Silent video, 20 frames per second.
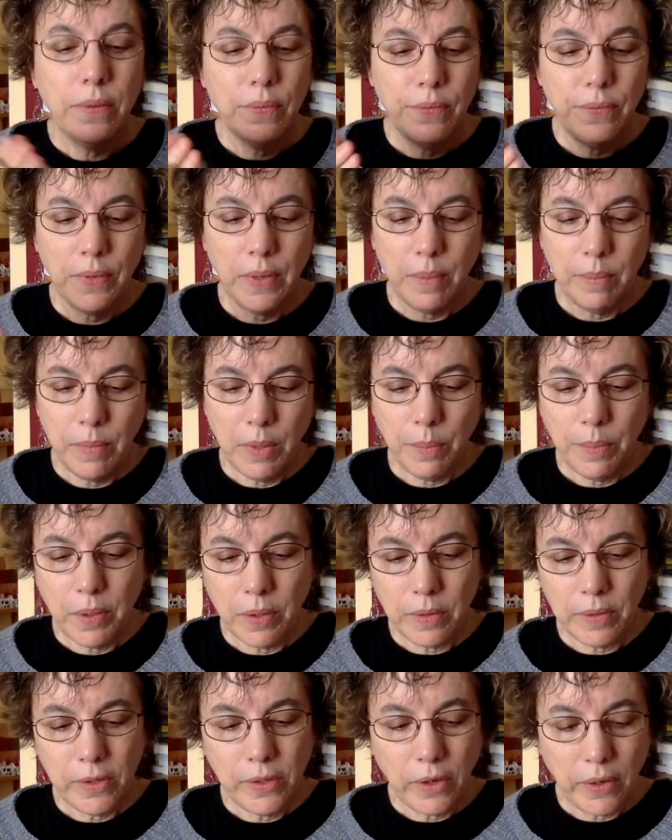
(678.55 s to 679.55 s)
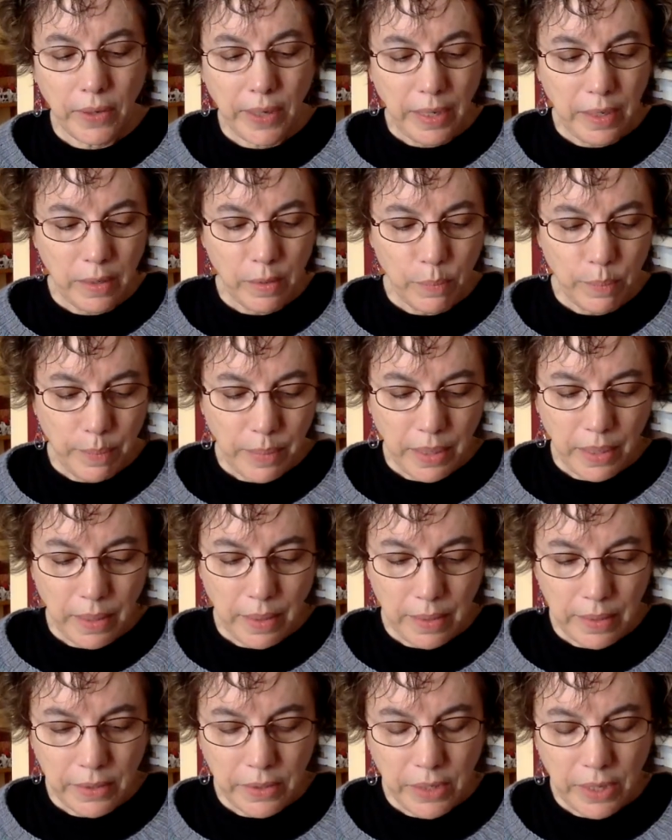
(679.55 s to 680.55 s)
from the book Journey
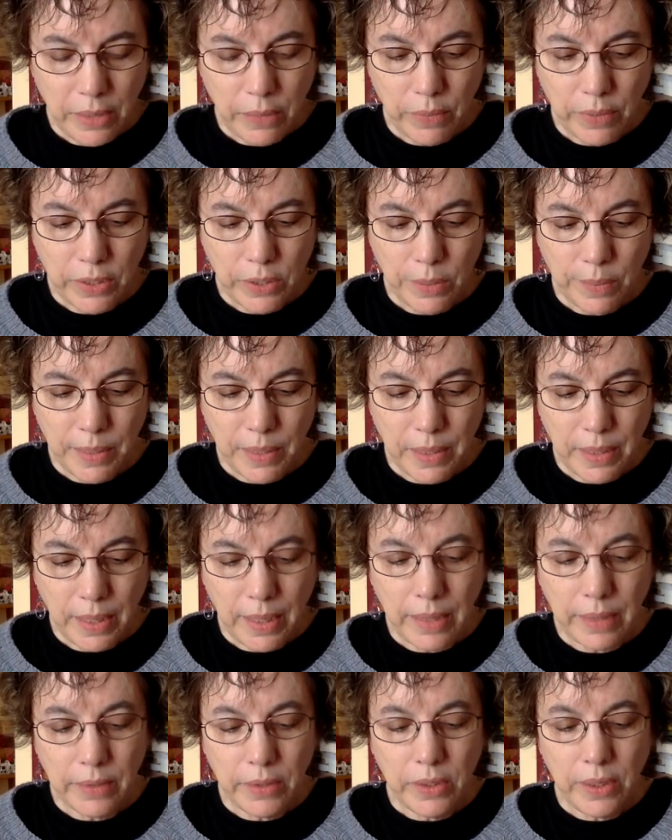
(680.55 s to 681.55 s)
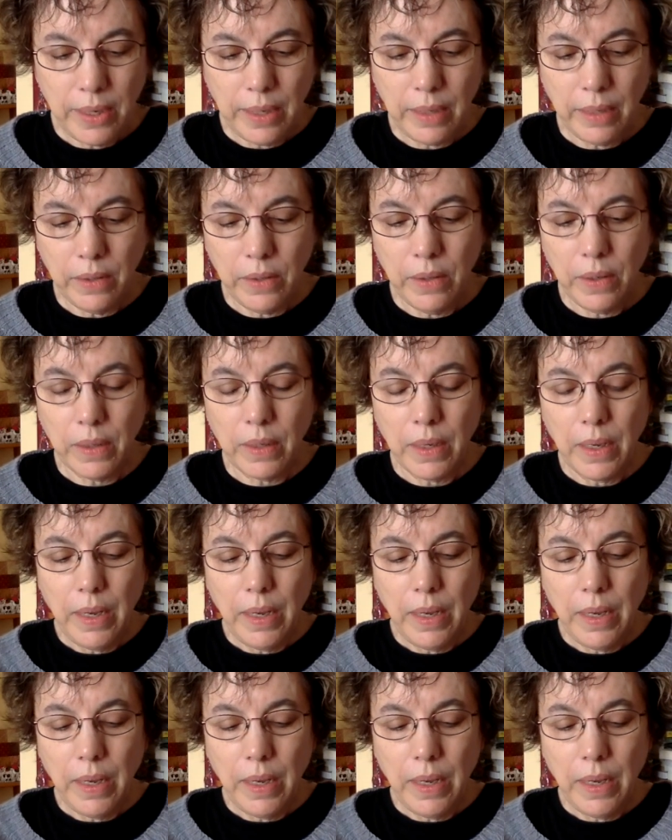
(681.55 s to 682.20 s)
by Jane Richmond and Shannon Cook.